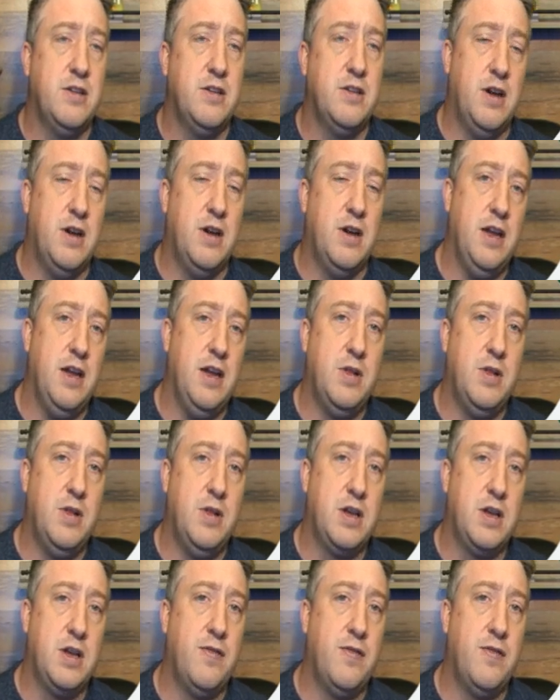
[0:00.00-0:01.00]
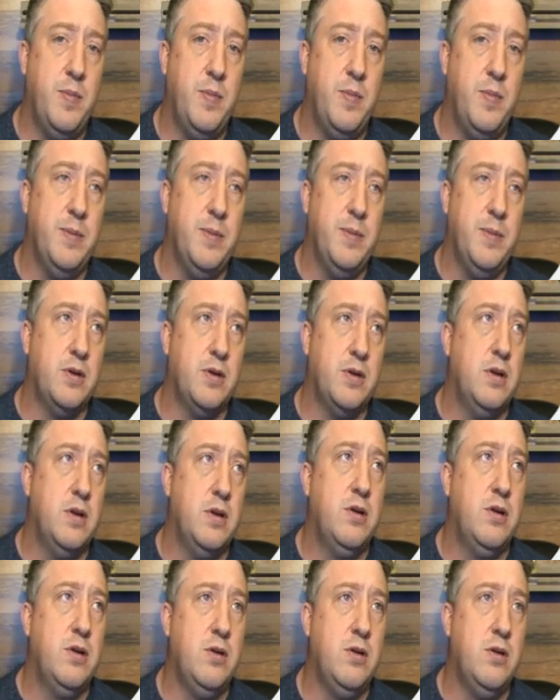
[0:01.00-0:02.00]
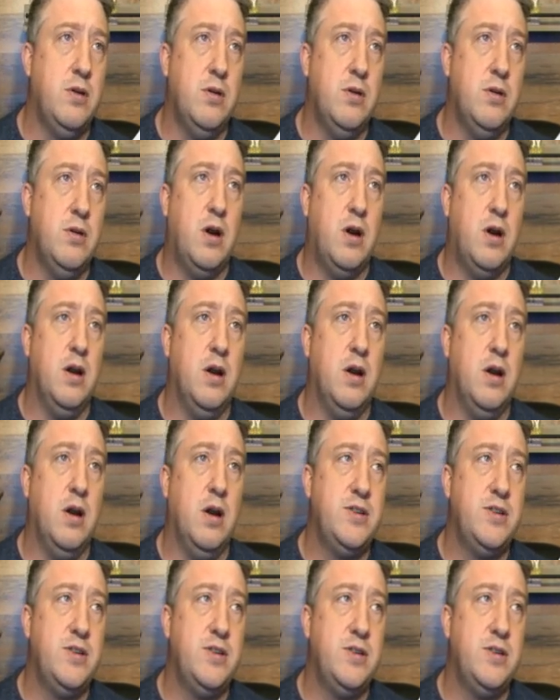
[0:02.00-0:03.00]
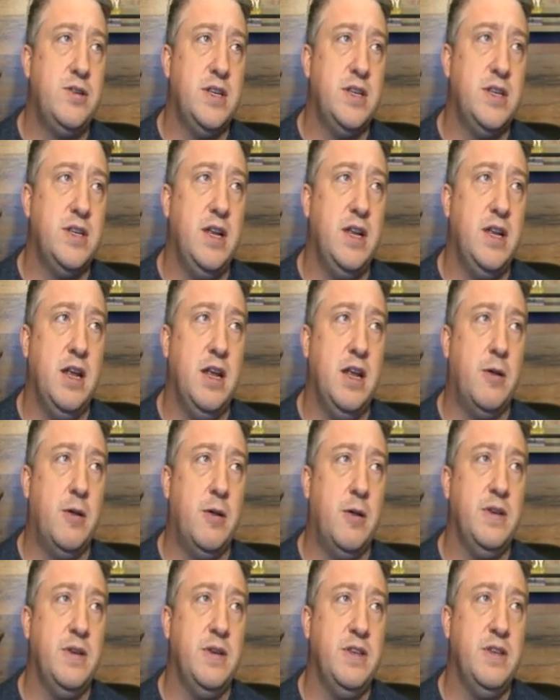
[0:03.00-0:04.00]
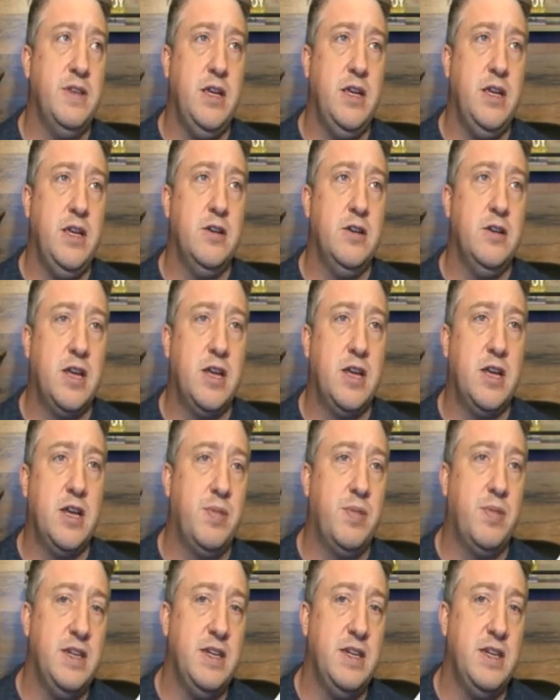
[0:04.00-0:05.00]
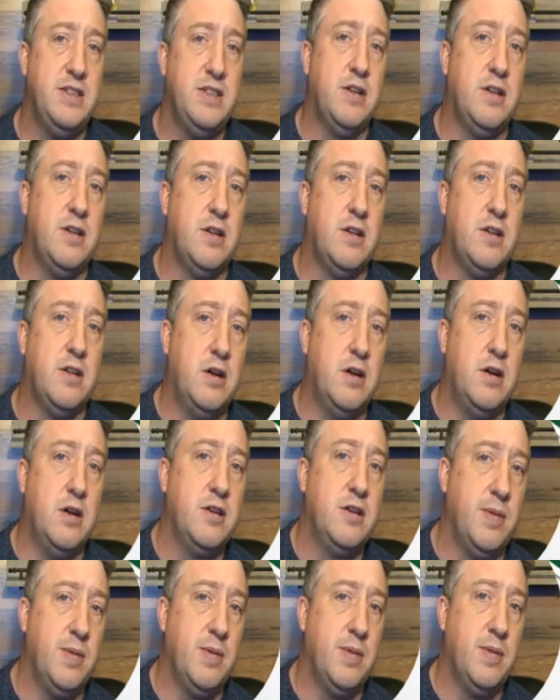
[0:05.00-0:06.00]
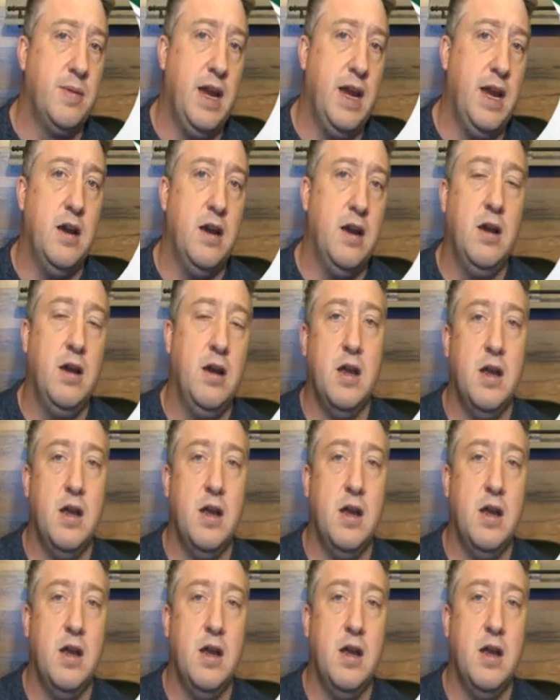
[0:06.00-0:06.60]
I am looking for people who are interested in helping seniors get placed into long term care.